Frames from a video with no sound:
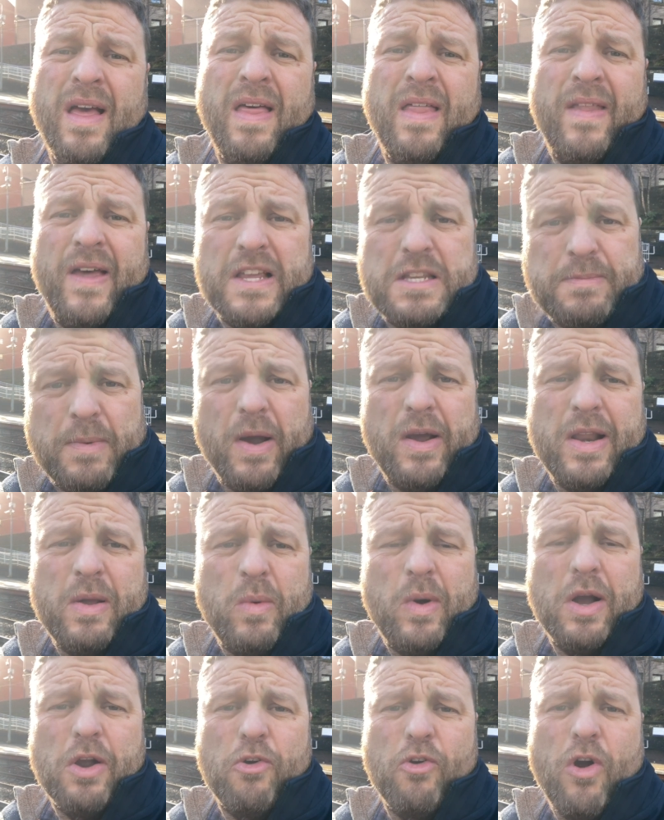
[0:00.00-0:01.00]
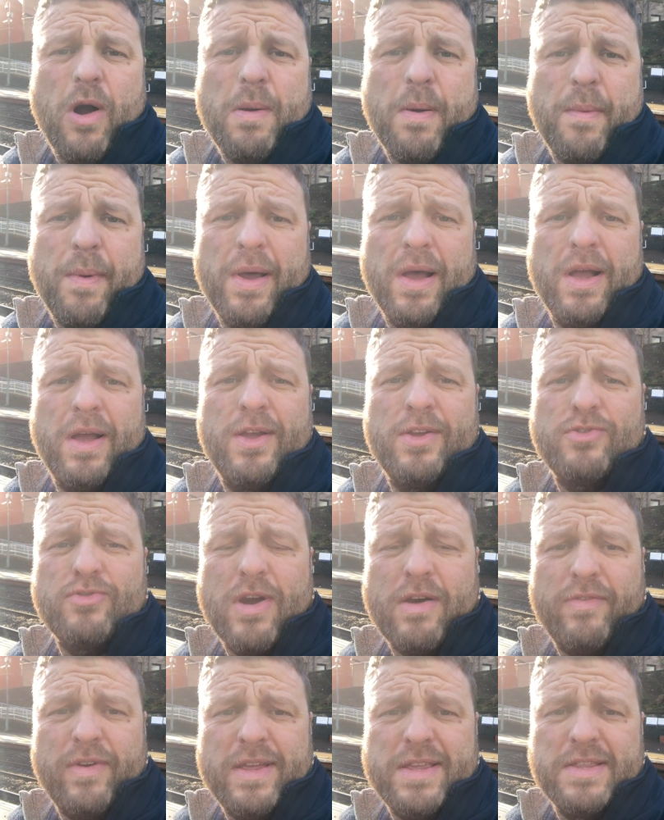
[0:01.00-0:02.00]
that's my only one gripe about
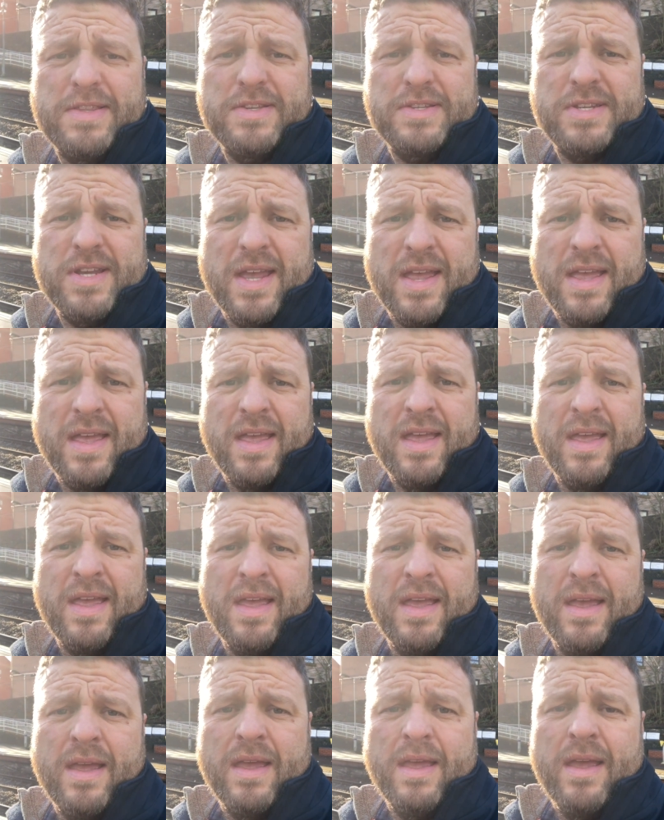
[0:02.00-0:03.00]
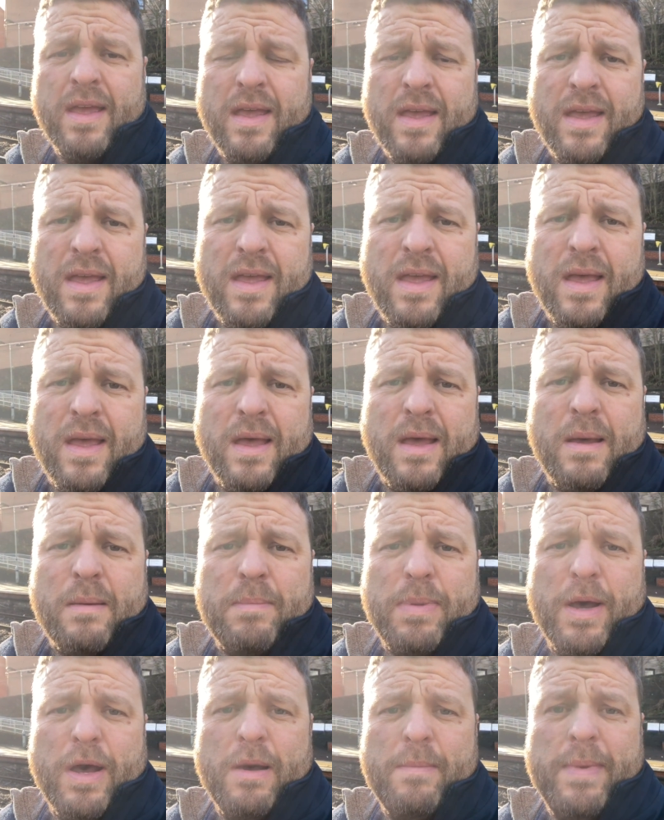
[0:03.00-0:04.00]
travel-ins.
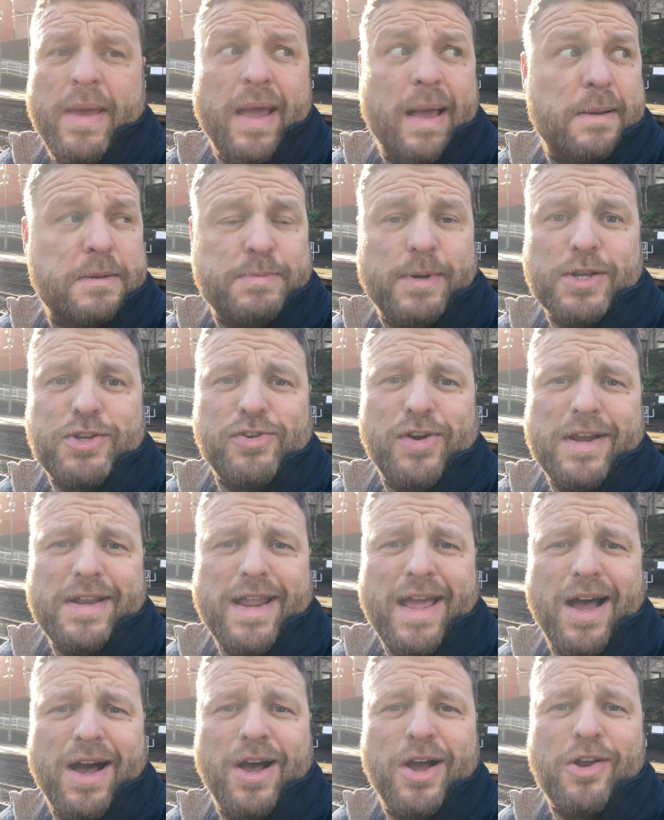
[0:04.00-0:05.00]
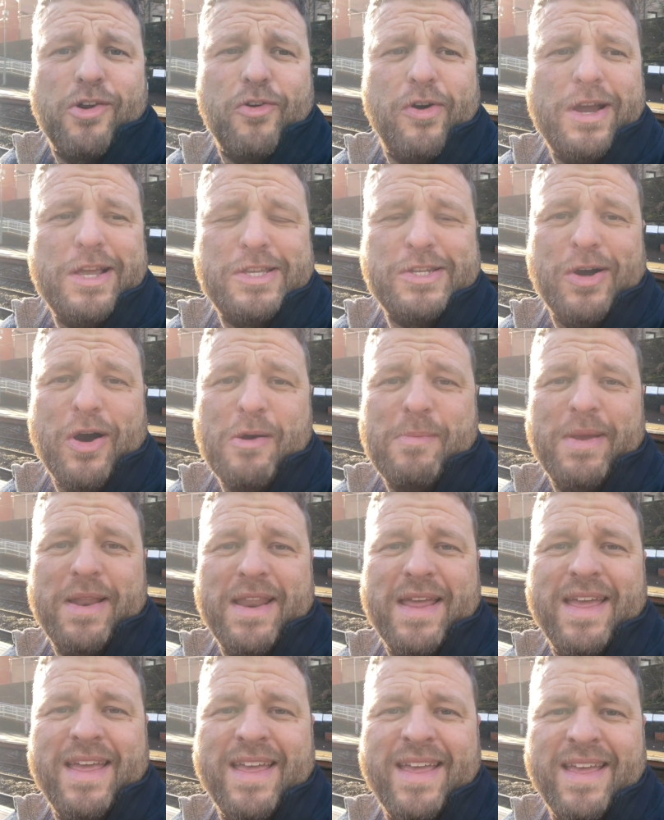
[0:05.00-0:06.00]
But here comes my train now. Great timing.
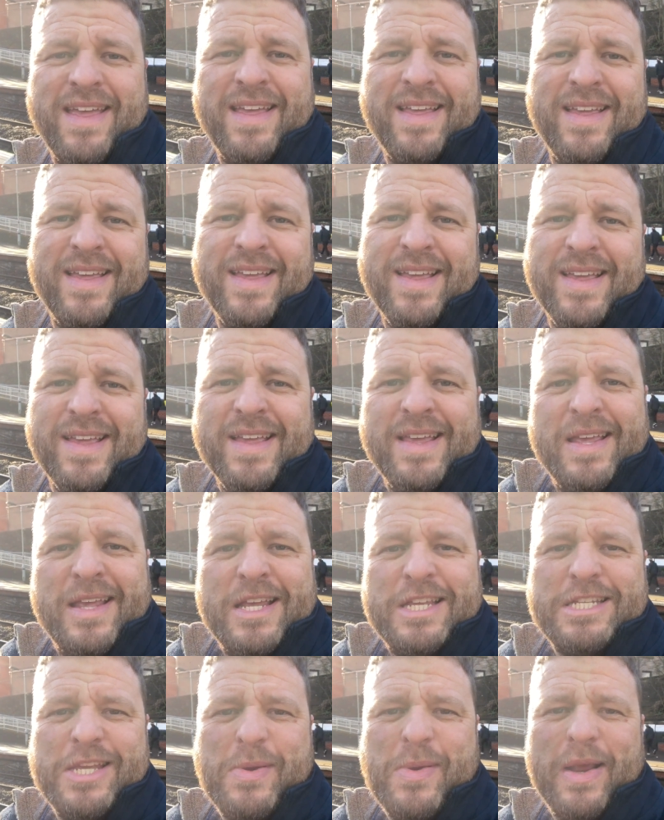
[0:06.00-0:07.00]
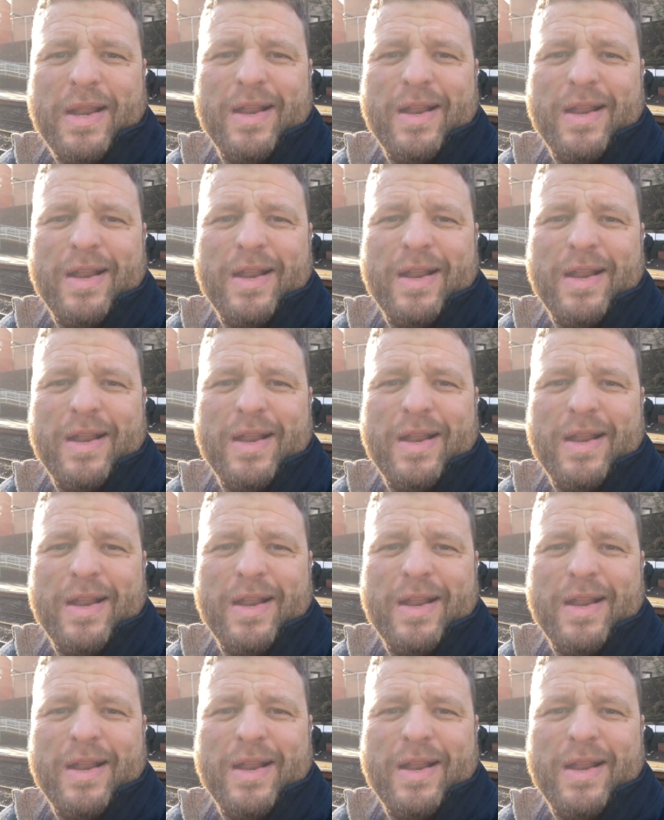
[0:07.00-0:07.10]
See you in